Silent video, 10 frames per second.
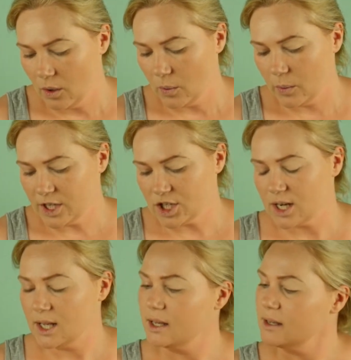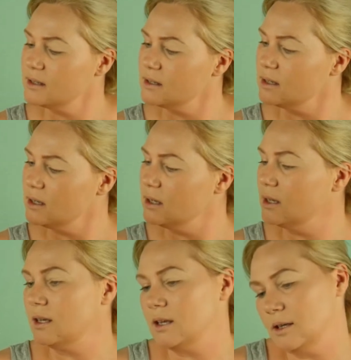which is
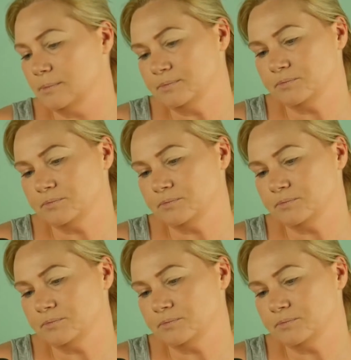the